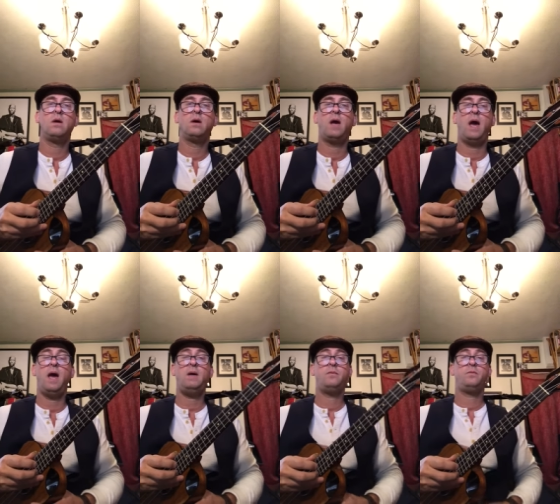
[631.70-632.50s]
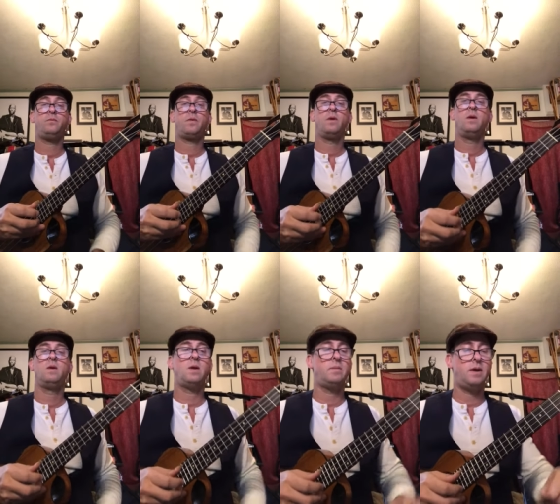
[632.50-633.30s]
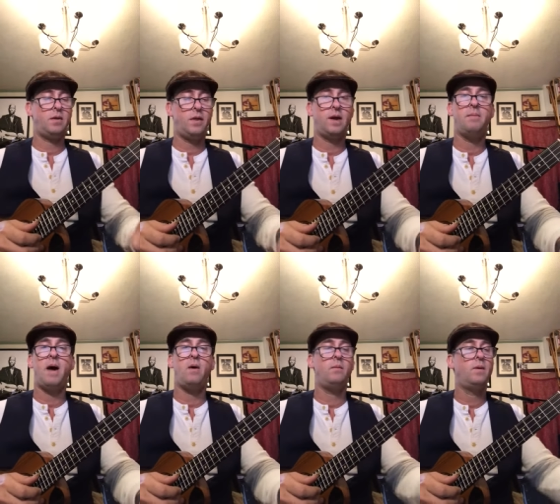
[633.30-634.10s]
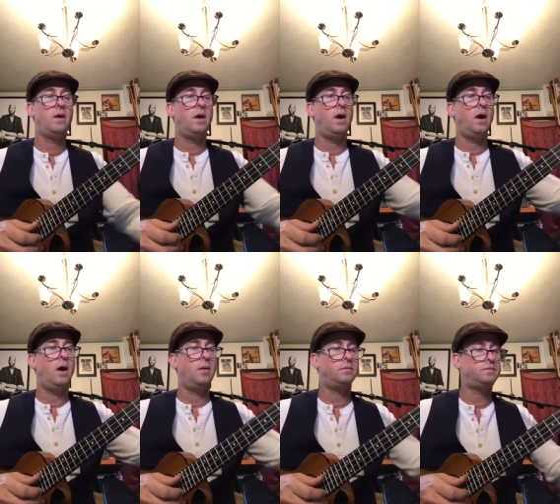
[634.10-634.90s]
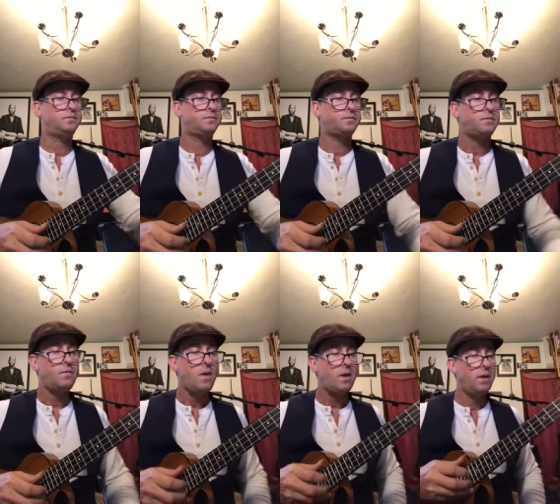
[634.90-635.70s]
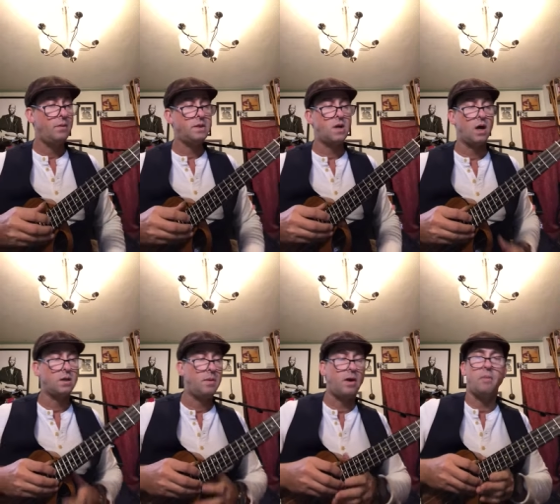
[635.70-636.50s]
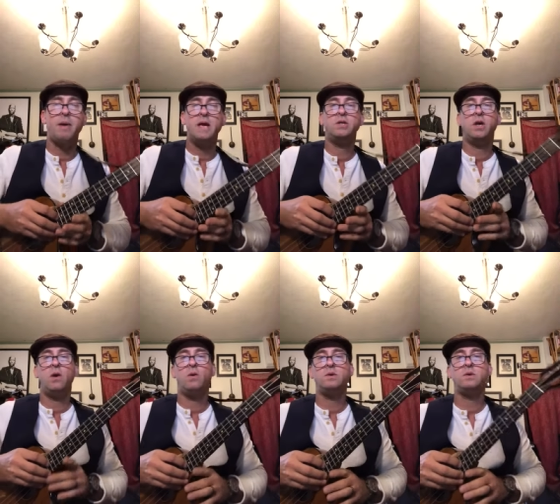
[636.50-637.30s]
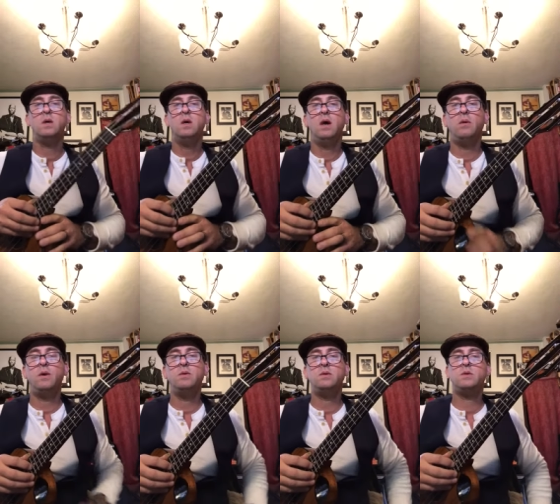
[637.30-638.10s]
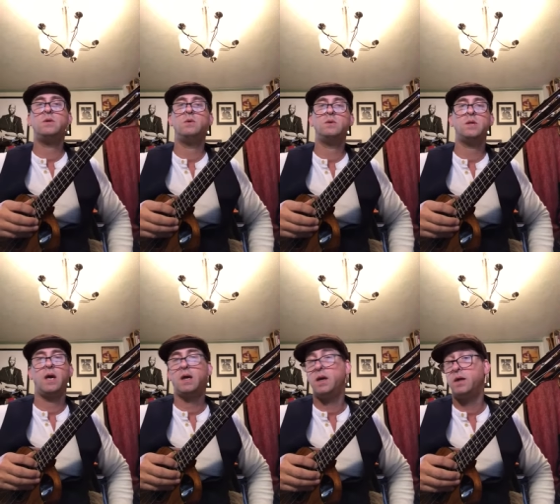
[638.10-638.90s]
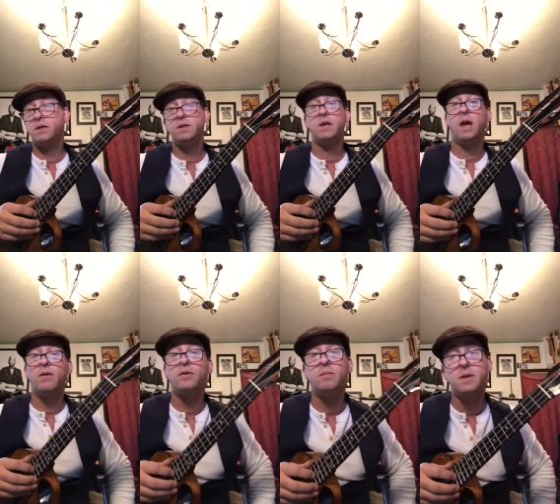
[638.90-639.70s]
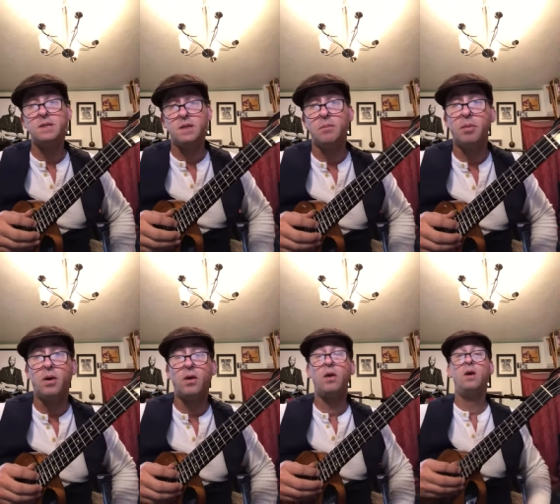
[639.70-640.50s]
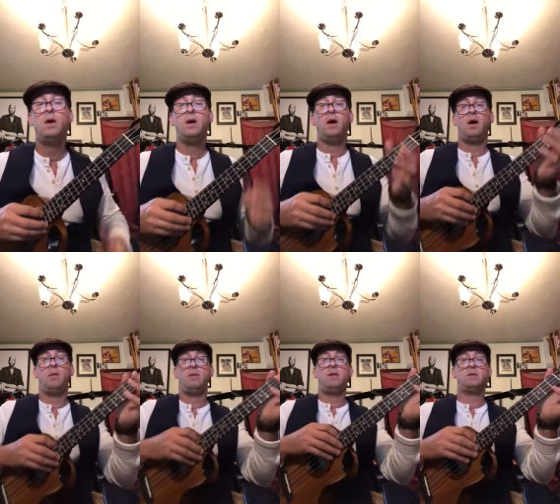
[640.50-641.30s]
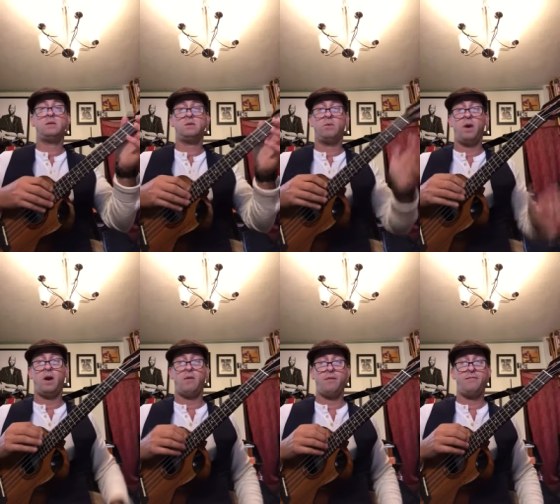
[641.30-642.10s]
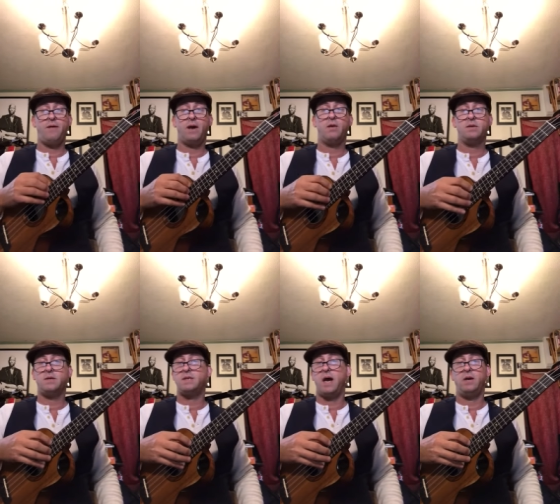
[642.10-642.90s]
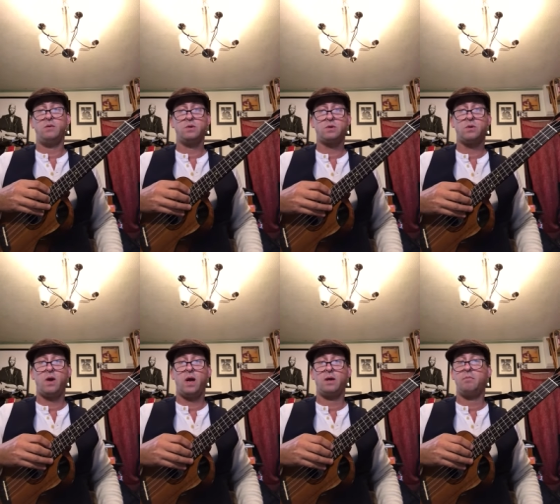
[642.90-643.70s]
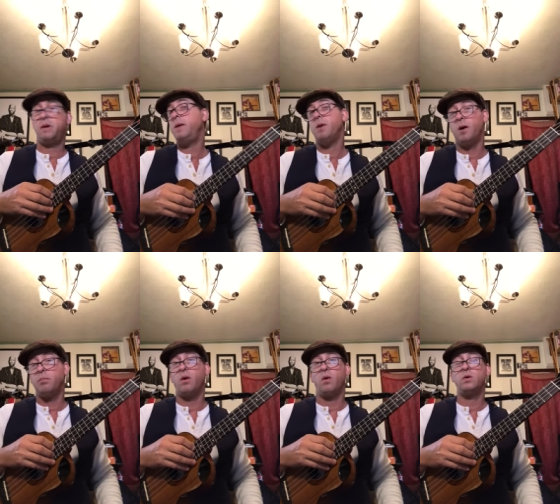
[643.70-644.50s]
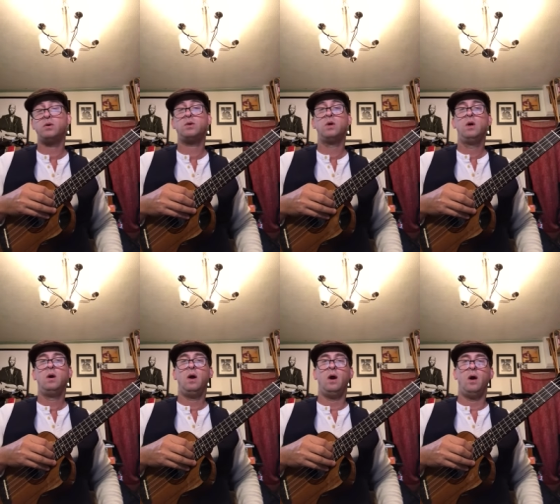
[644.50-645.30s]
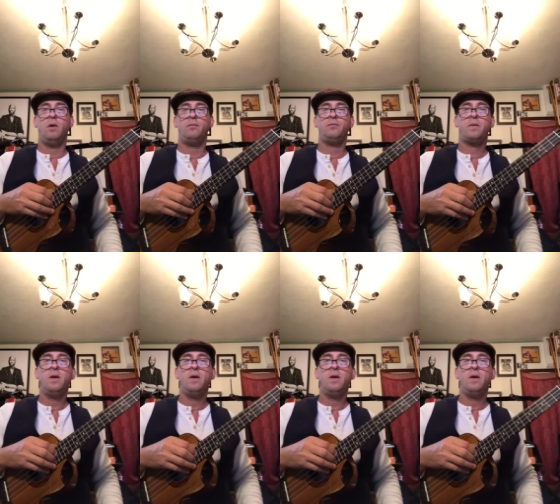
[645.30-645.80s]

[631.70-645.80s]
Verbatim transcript: okay? Something to think about. Um, then we talked about arpeggios, and we used tunes like uh, "Tis a Gift to Be Simple," um, and this is where every finger is assigned to a string, the Pima approach. Um,